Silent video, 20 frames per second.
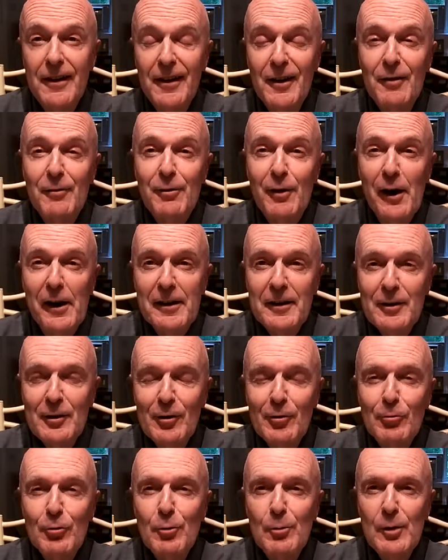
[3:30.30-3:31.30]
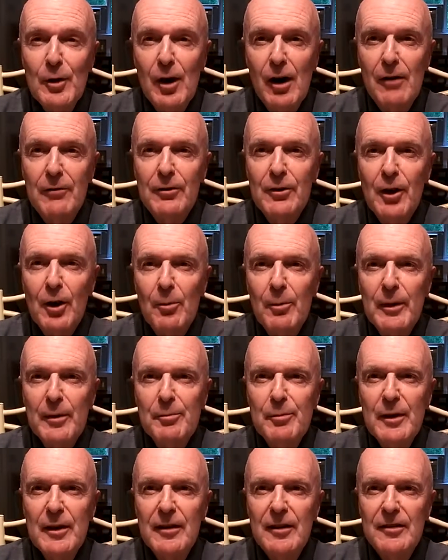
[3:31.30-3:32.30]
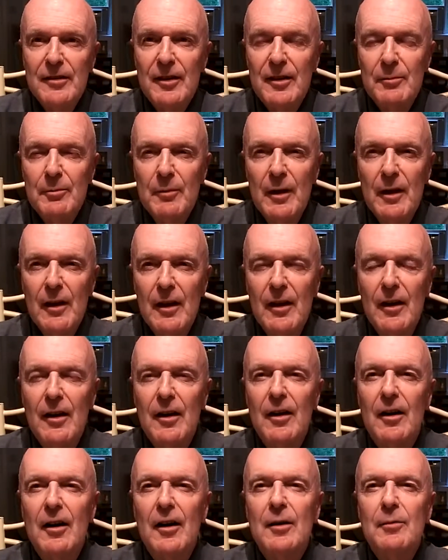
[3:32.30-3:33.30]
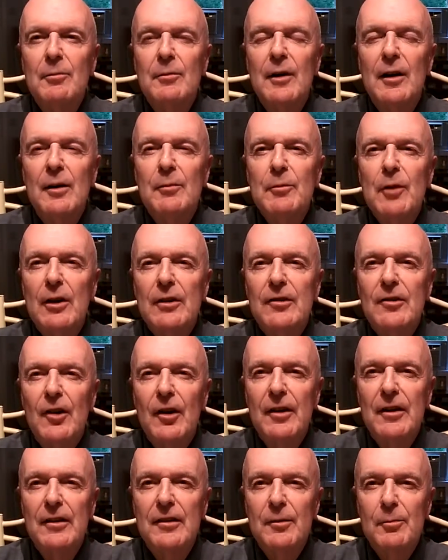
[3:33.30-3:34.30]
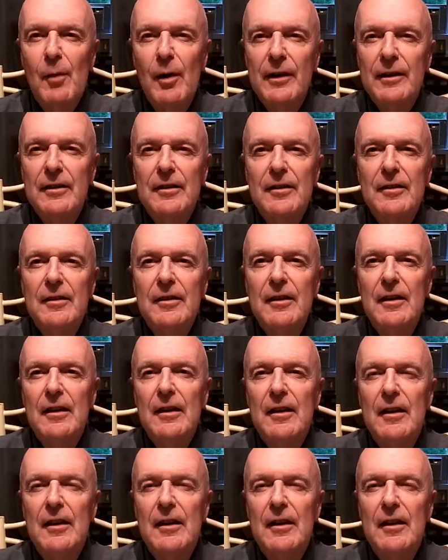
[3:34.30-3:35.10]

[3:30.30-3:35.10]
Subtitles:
frankly threw me off a little bit because I'm not science-minded.